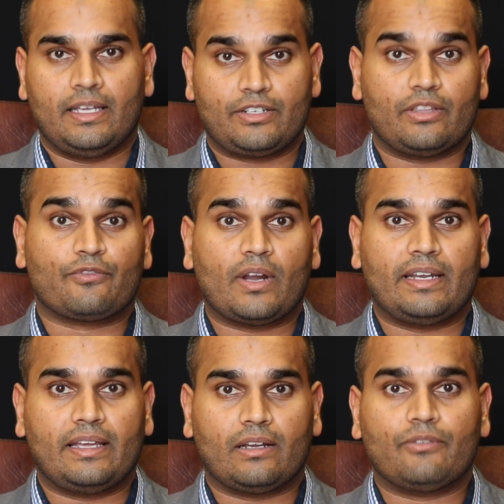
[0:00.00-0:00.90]
into the
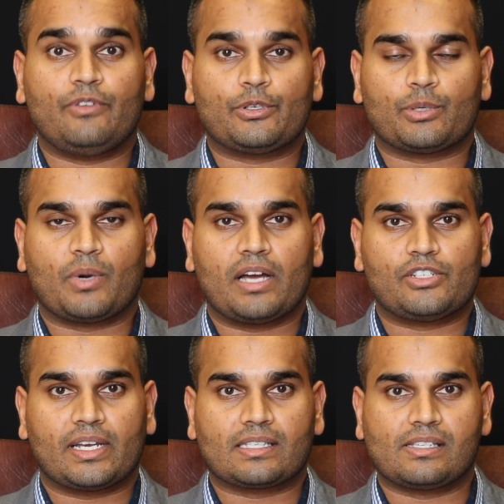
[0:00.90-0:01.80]
front end on future
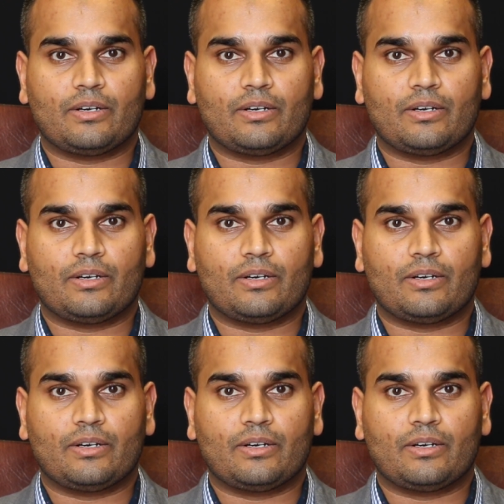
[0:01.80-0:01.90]
projects.